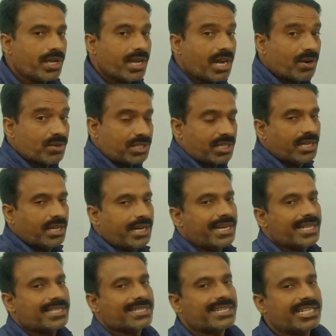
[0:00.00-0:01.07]
out, it
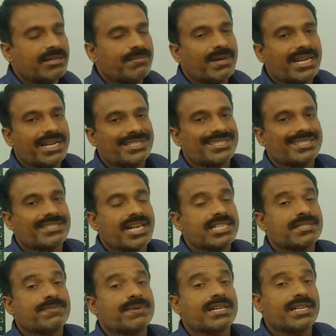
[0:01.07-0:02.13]
is credit balances
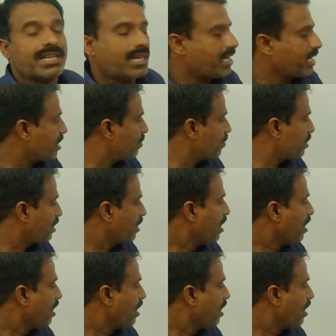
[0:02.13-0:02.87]
as per real account.